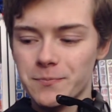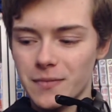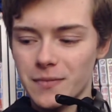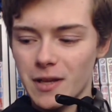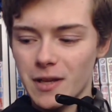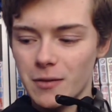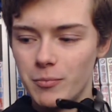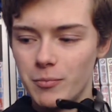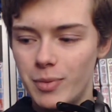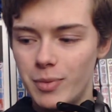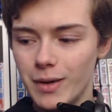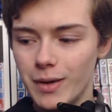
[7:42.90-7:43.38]

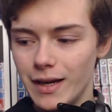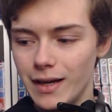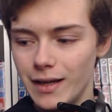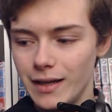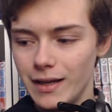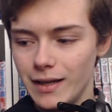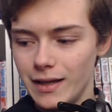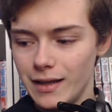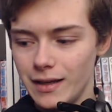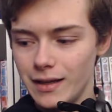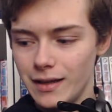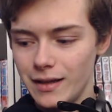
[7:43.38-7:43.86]

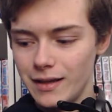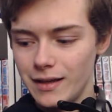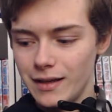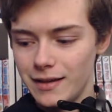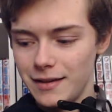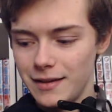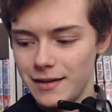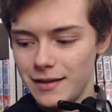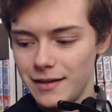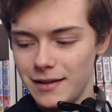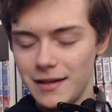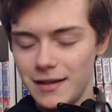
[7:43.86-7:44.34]
But
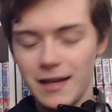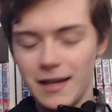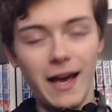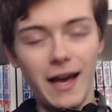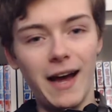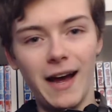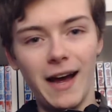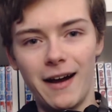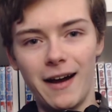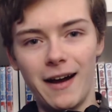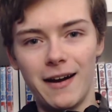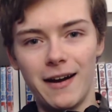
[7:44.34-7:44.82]

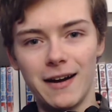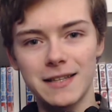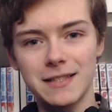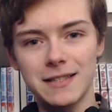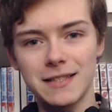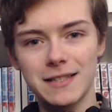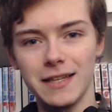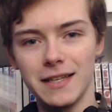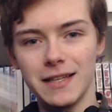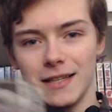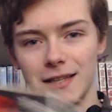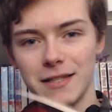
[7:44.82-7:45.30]
yeah,
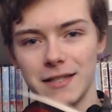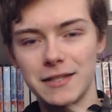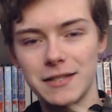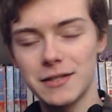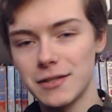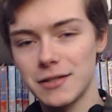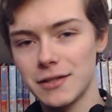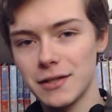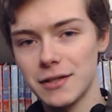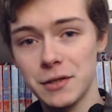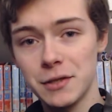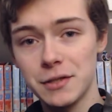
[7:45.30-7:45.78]
honestly,
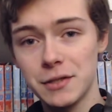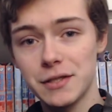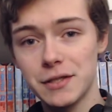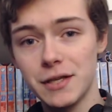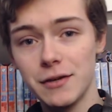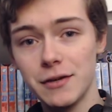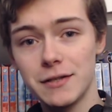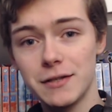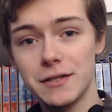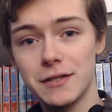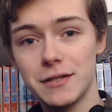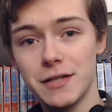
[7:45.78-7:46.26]
this
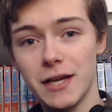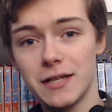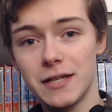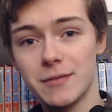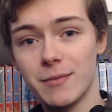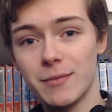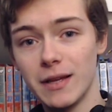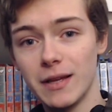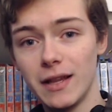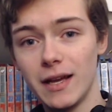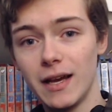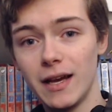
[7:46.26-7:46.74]
series has changed
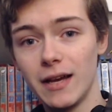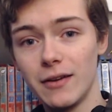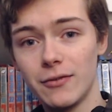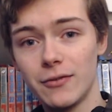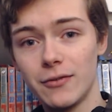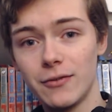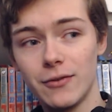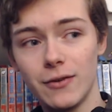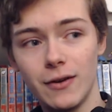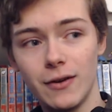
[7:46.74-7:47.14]
my life.